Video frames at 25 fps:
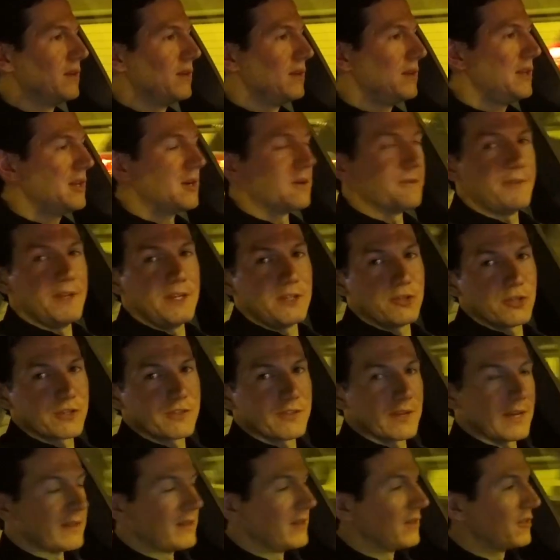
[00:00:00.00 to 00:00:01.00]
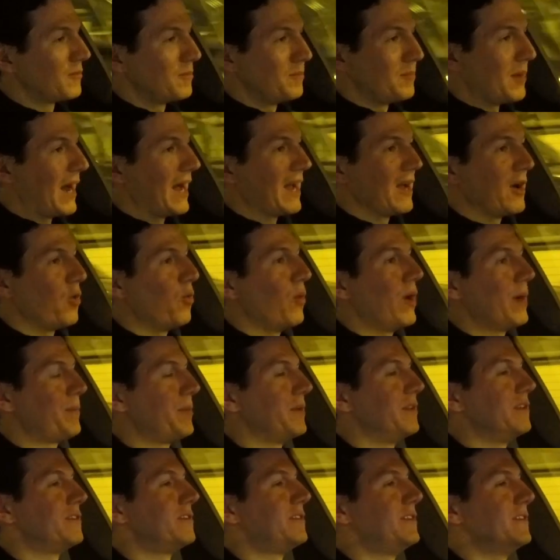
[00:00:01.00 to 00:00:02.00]
You know, features like this
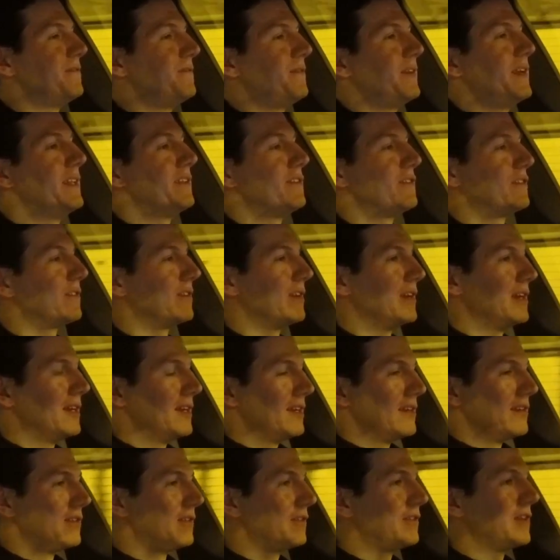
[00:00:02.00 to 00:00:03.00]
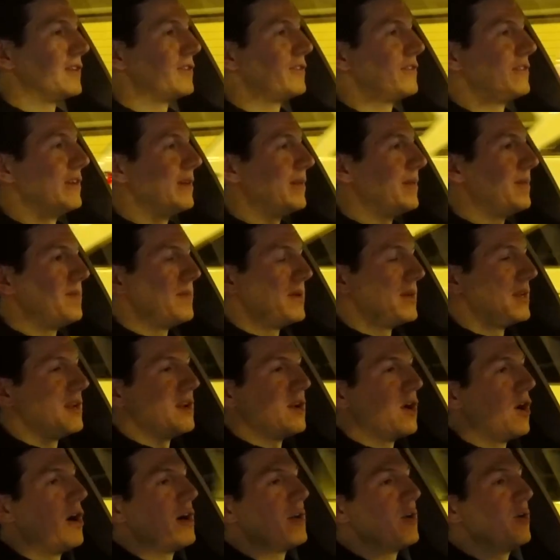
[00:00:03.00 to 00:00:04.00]
bioweapons defense system
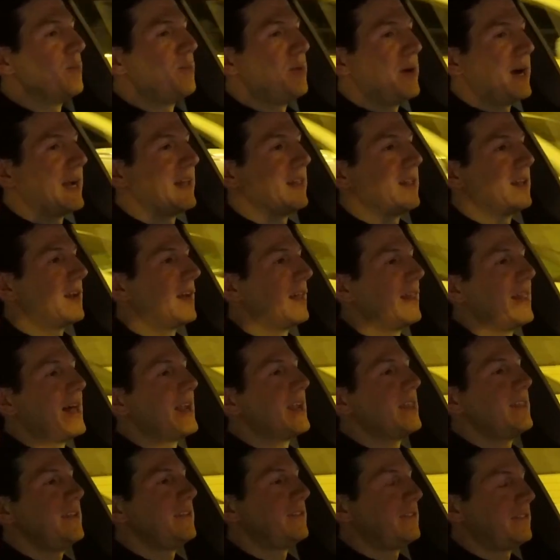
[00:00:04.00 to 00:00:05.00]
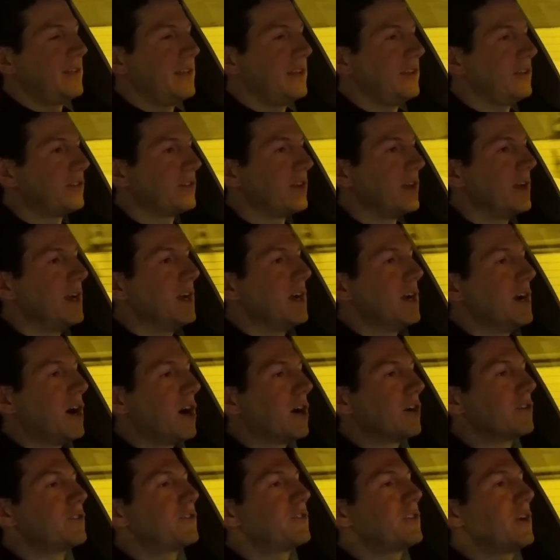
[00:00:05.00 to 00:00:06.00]
and AutoPilot, a lot of these things
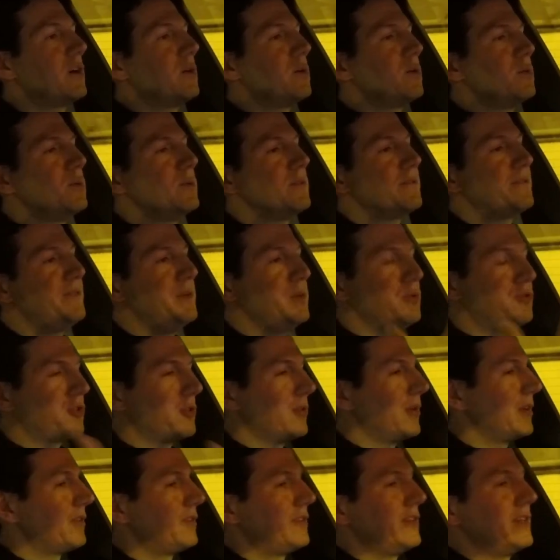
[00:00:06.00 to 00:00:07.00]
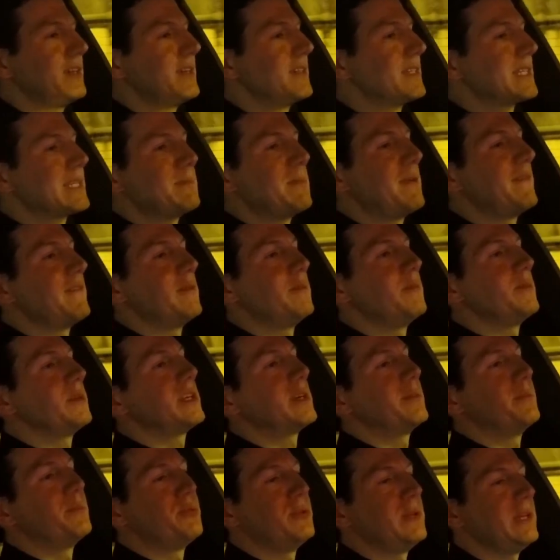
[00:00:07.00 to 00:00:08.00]
are so futuristic, and some of them
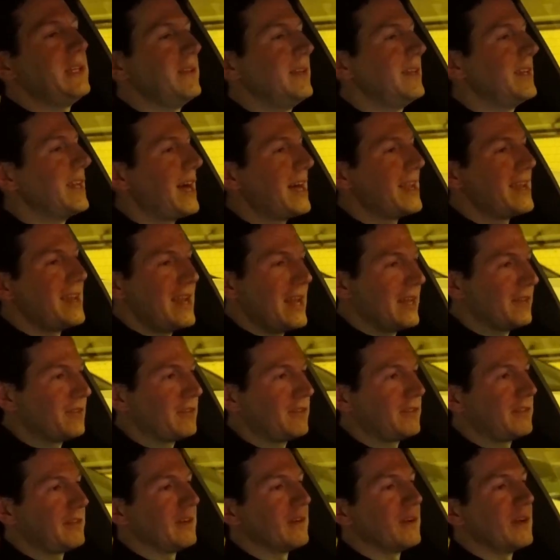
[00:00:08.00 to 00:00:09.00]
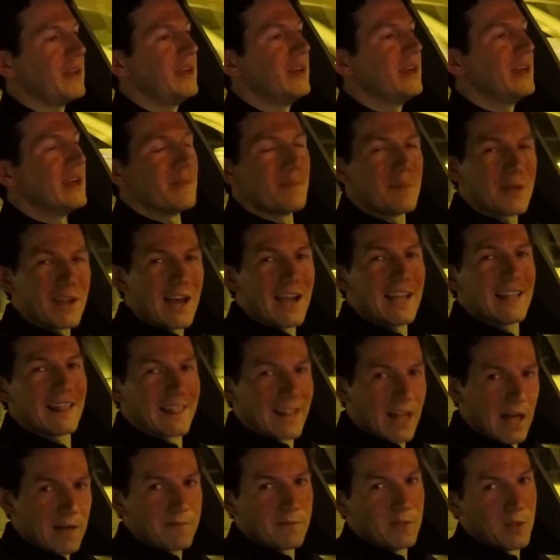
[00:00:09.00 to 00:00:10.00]
completely not necessary. But I
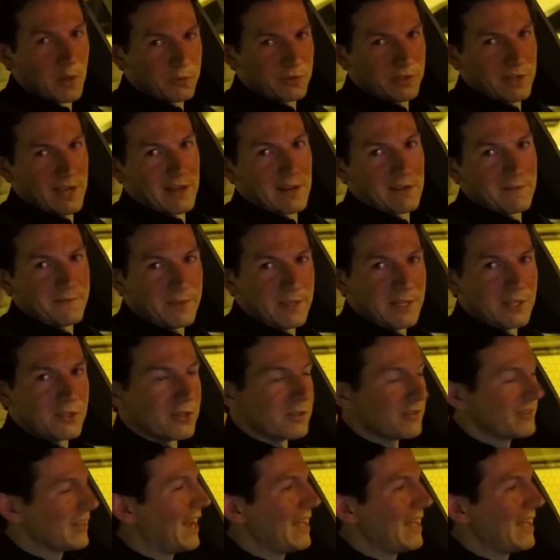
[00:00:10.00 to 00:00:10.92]
love those kind of features.